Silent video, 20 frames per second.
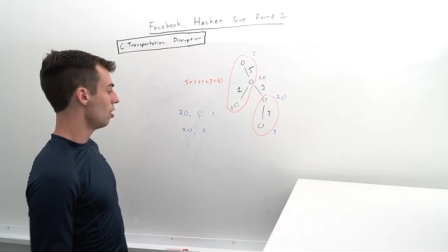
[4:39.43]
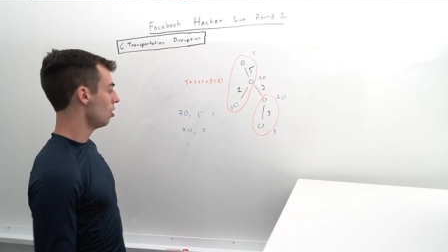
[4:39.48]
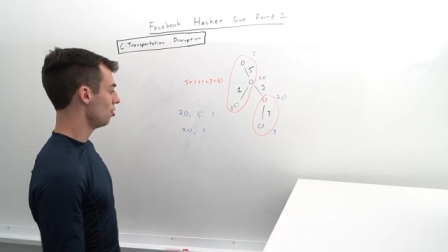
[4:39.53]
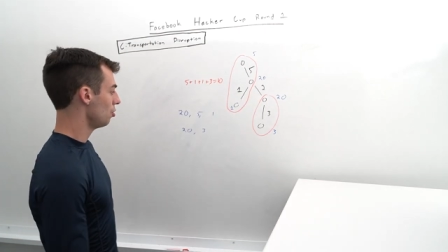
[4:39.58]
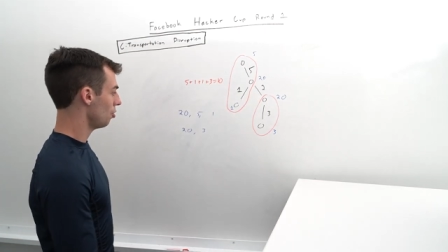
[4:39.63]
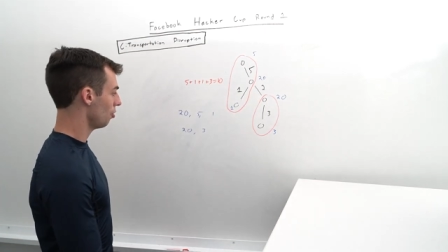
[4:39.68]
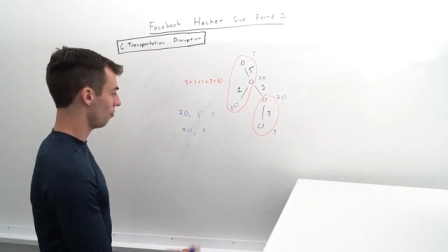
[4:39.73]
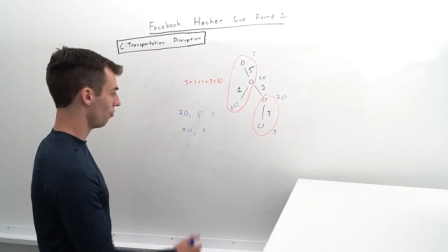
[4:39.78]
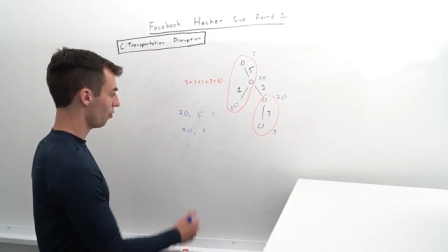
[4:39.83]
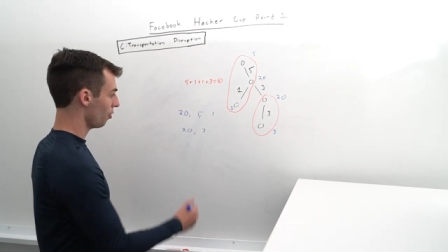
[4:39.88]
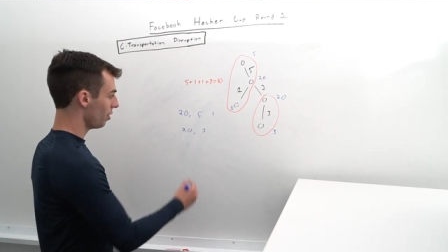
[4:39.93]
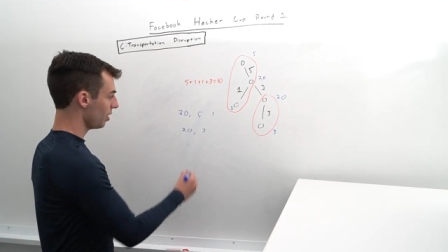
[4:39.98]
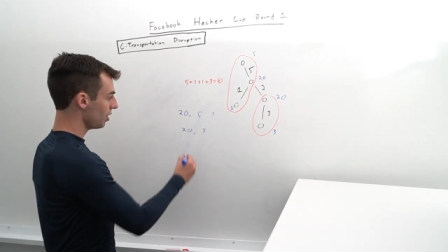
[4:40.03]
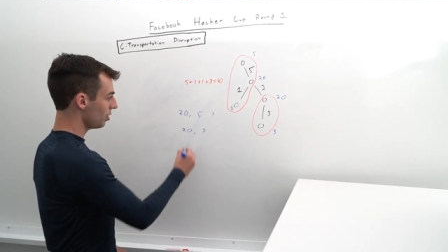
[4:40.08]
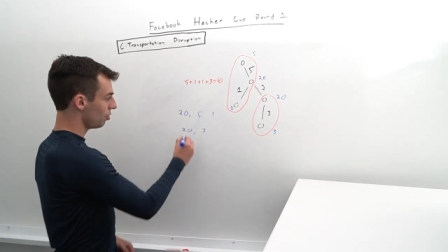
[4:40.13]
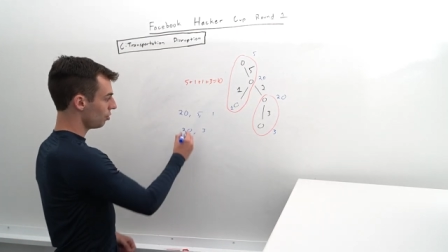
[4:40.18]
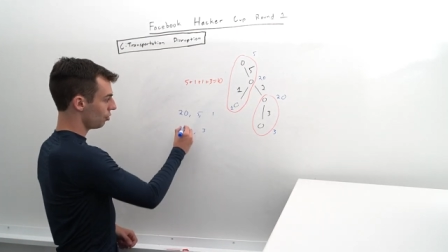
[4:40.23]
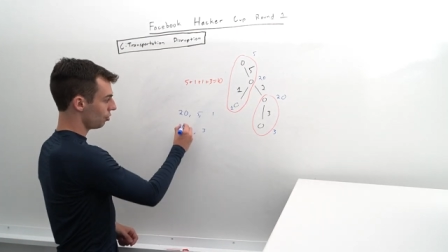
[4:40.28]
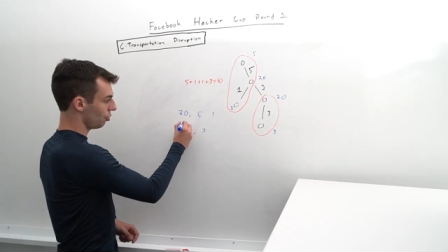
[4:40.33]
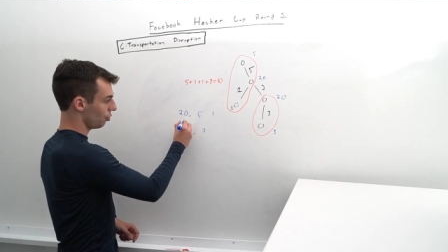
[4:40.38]
So for
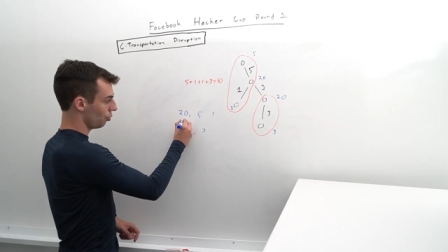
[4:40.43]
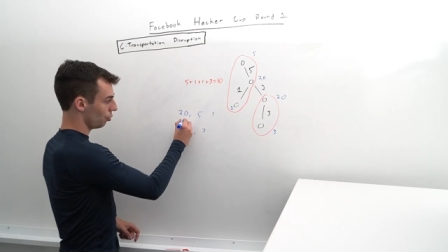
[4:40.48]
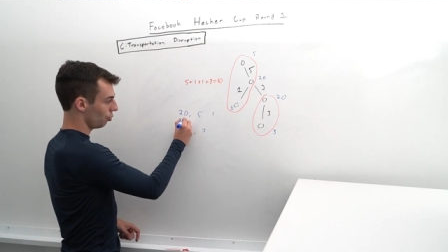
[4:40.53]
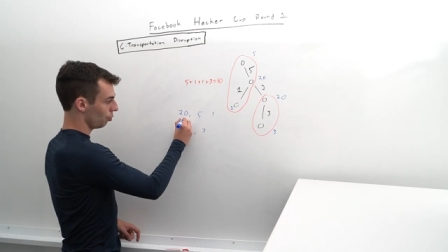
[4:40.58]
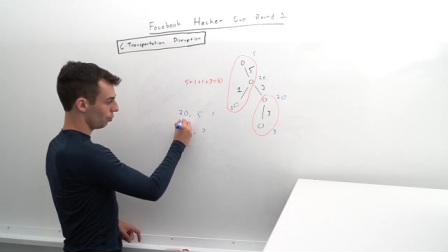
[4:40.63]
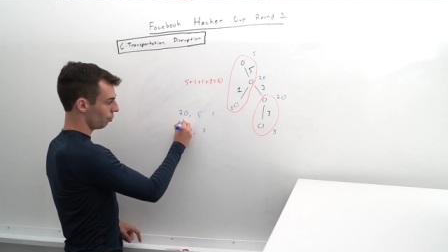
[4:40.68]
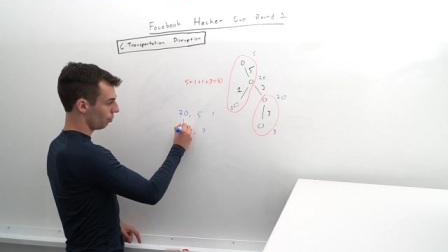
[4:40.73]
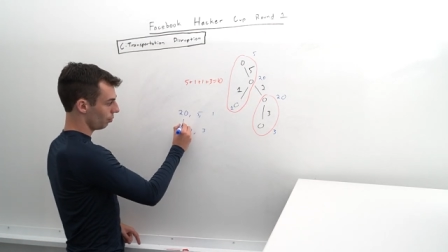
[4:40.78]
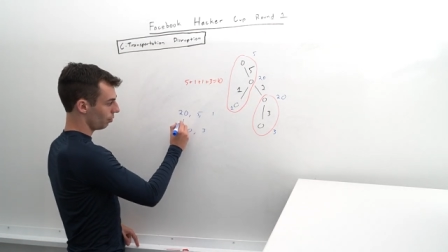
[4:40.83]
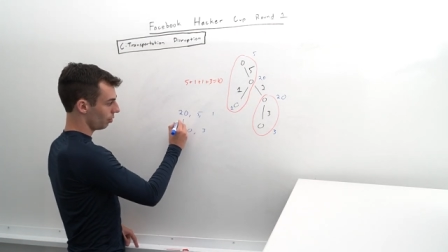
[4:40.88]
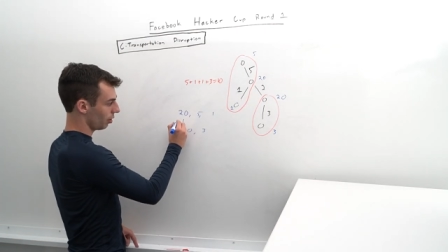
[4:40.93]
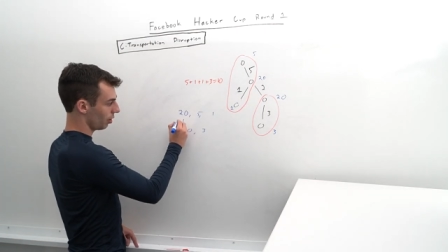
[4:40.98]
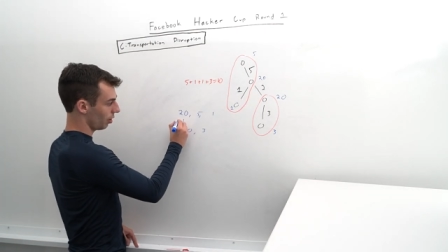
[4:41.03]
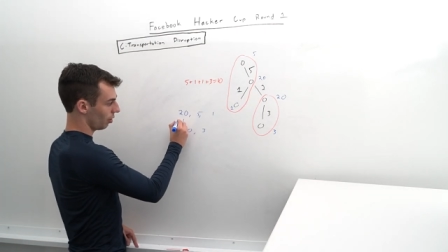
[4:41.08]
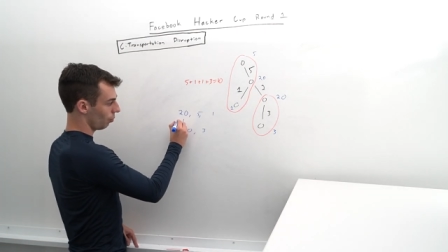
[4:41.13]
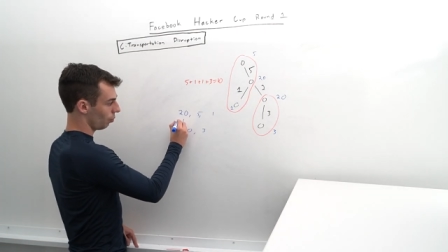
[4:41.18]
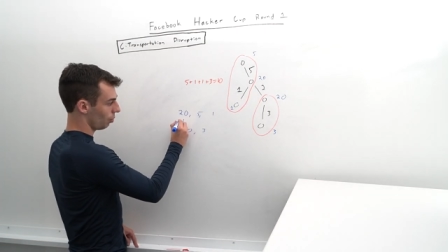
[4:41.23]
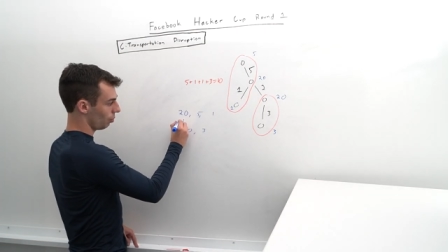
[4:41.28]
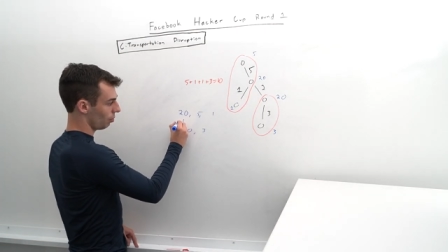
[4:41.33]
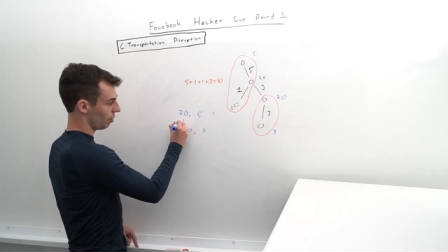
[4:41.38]
these two,
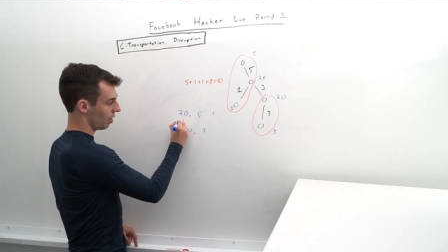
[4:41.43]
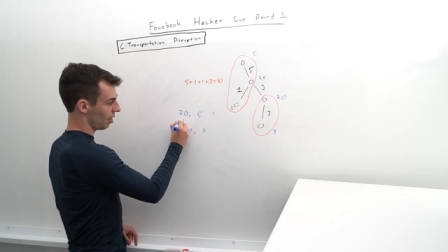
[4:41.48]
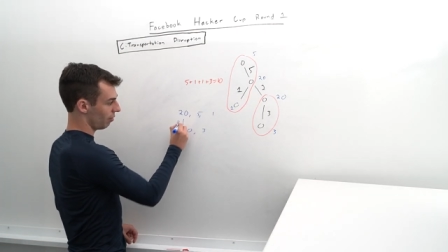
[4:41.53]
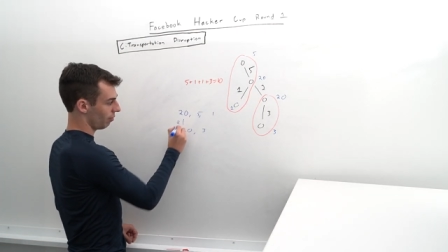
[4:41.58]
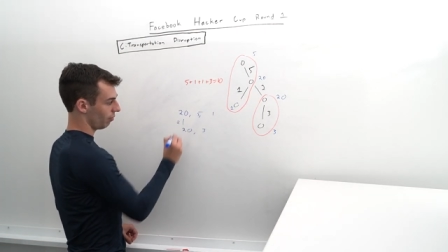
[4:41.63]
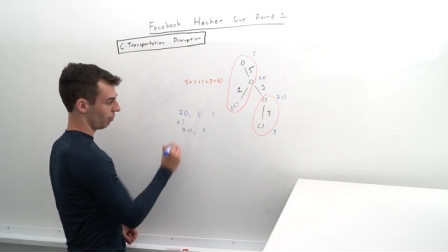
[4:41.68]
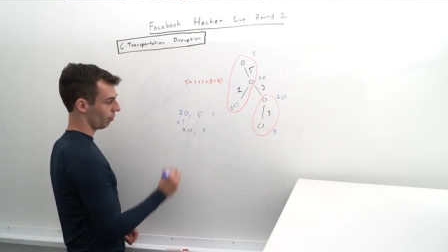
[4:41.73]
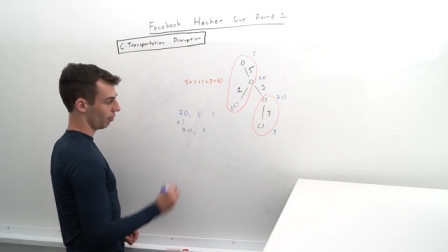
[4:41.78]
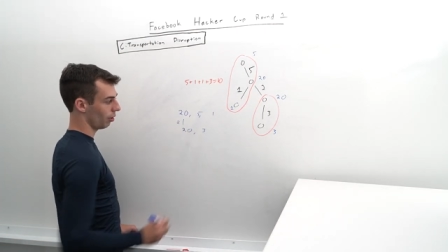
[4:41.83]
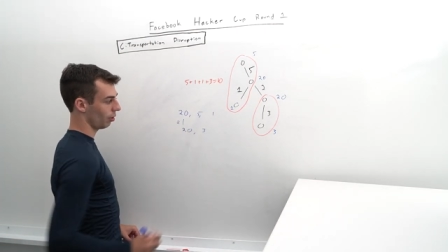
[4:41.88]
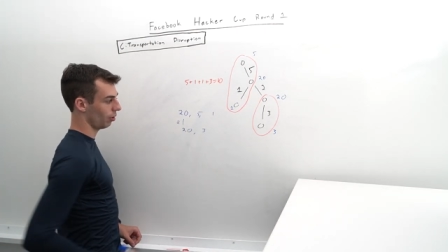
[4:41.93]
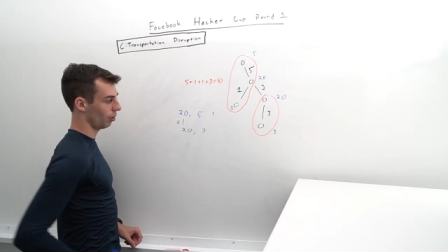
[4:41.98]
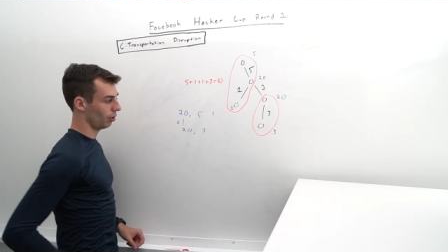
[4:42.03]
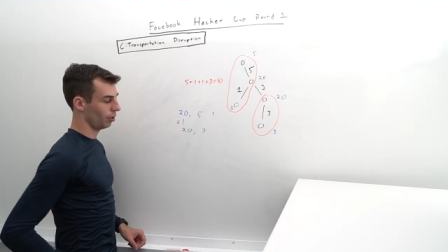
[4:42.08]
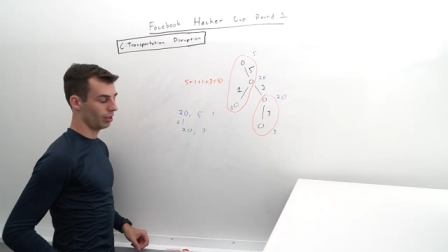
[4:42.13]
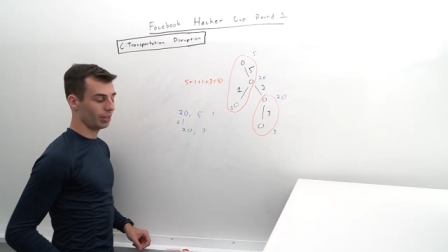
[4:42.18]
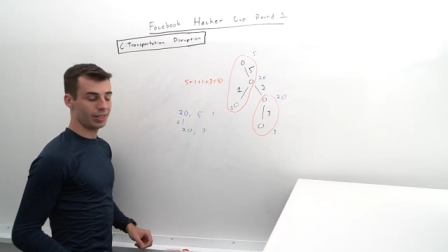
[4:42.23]
uh, we would have uh,